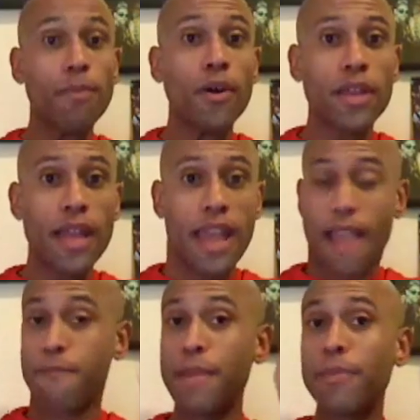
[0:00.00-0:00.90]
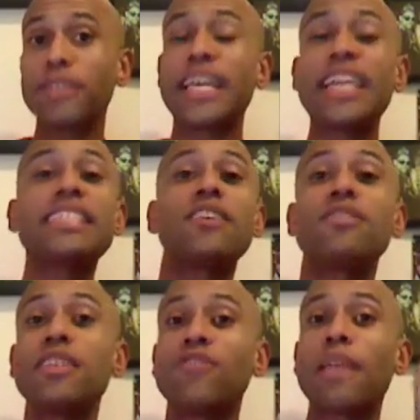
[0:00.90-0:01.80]
a party and people are going to take it
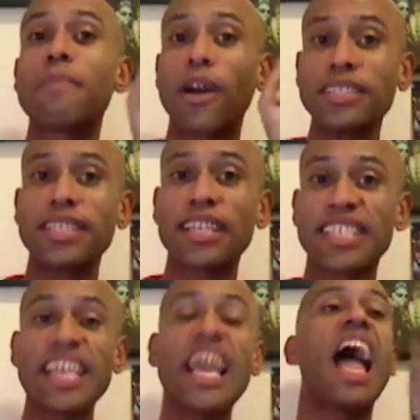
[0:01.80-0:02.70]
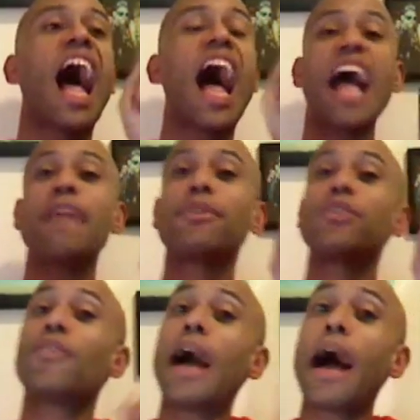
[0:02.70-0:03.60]
seriously and try to be all sexy, I am
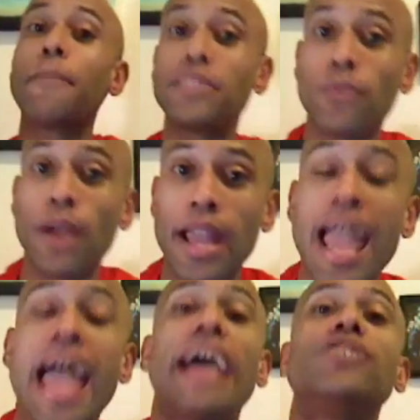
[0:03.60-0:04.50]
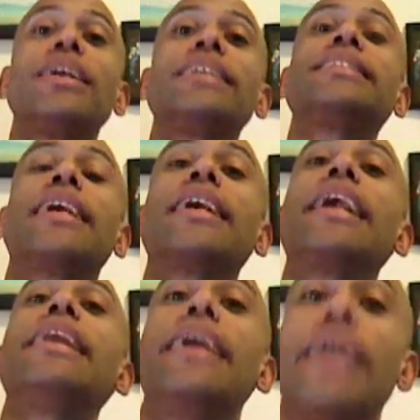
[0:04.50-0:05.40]
going to go the opposite way and dress like an